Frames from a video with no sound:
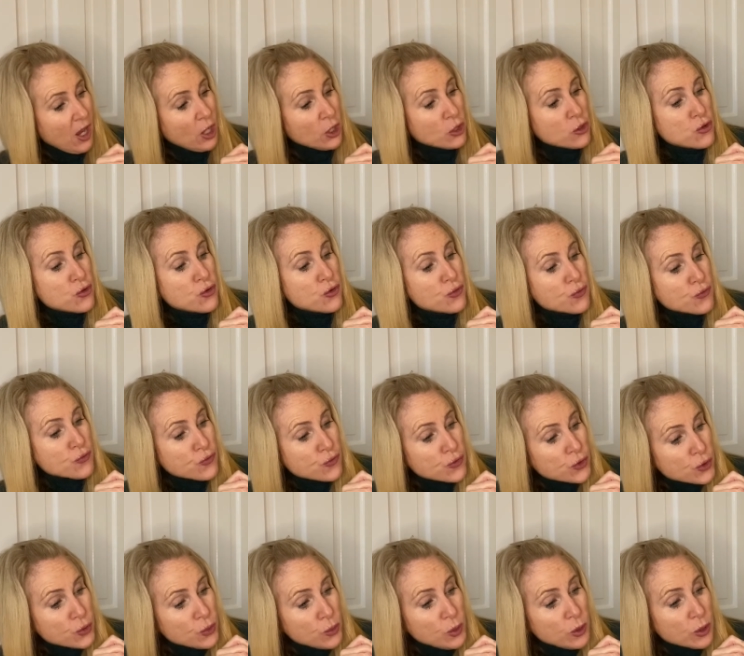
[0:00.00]
a
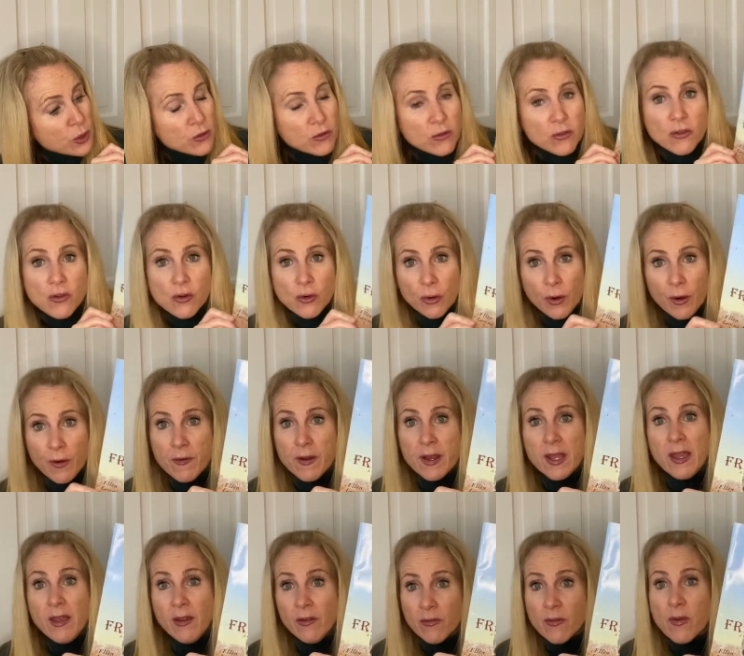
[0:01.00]
true
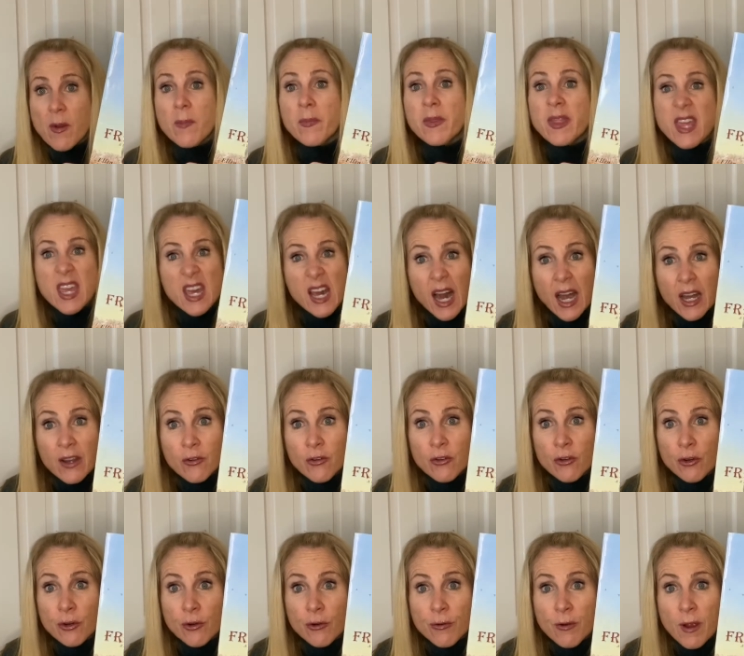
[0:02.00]
story from the
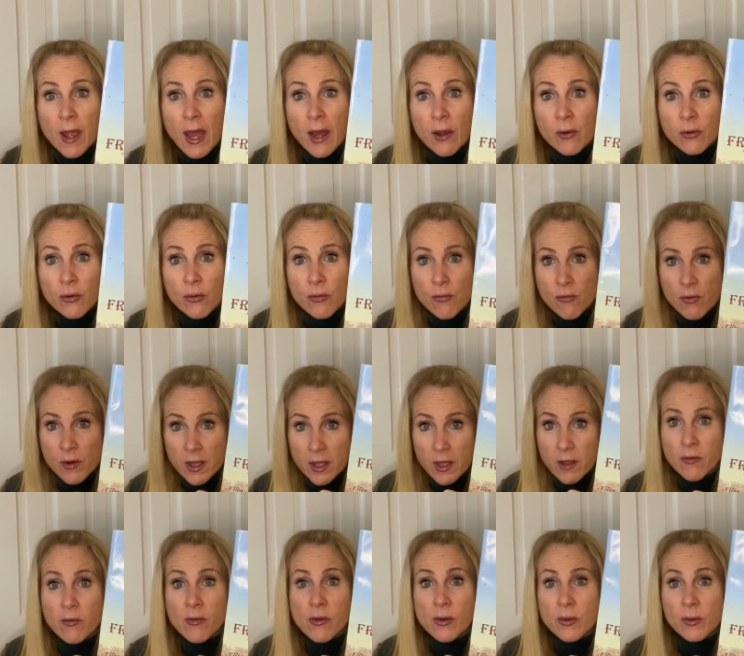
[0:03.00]
Underground
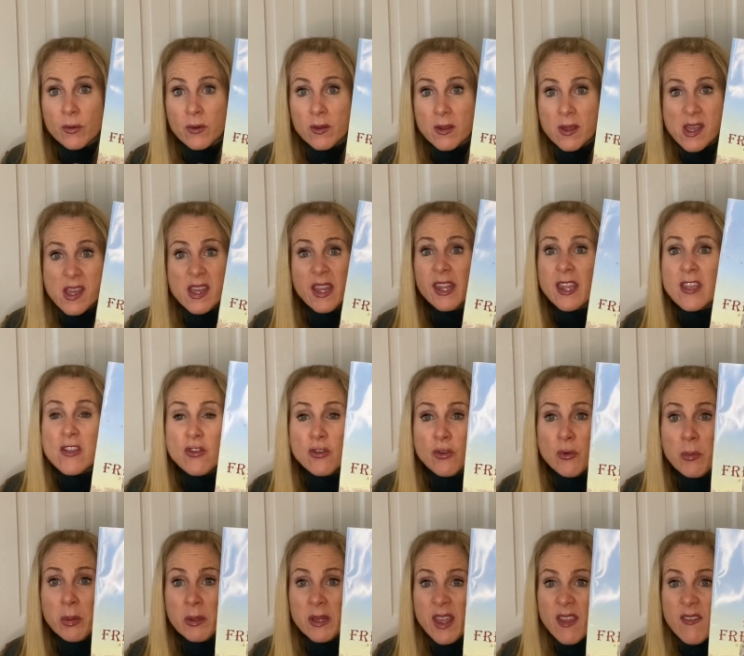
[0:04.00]
Railroad. Can you
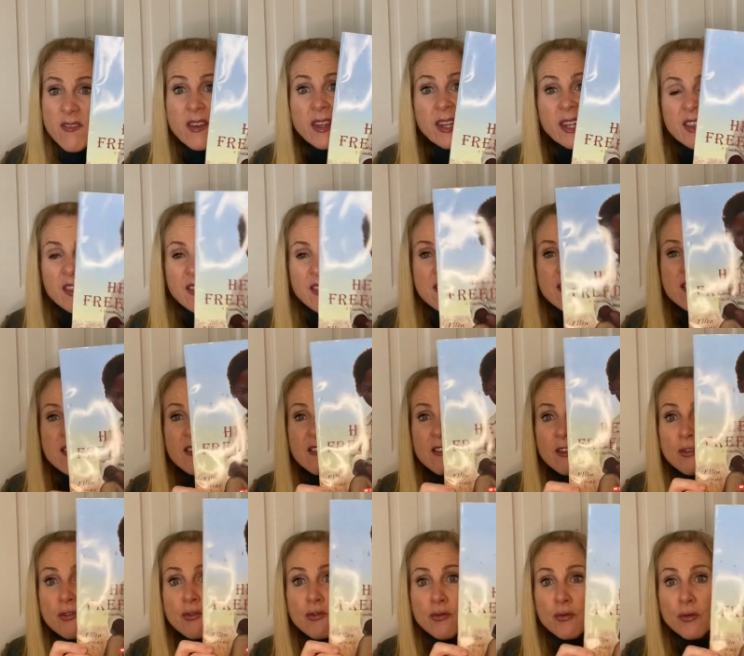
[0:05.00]
believe it? This is a
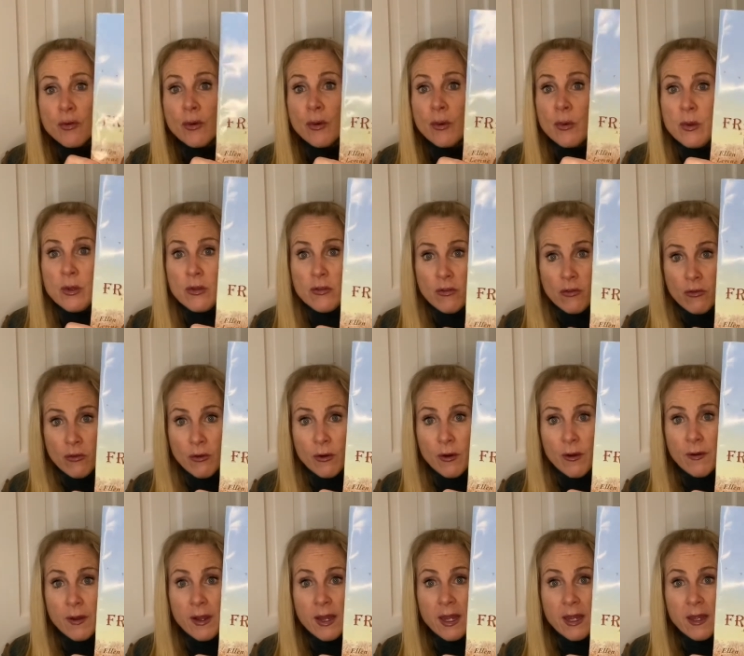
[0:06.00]
true
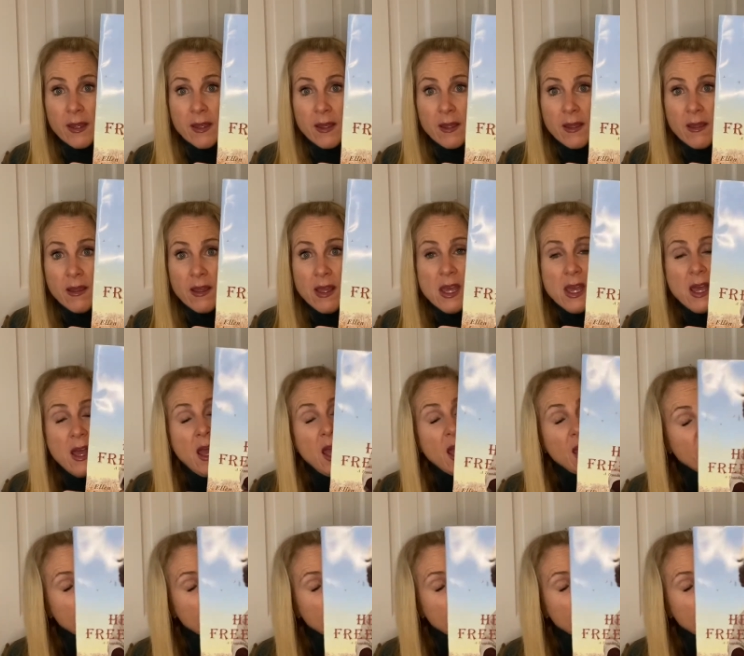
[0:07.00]
story. I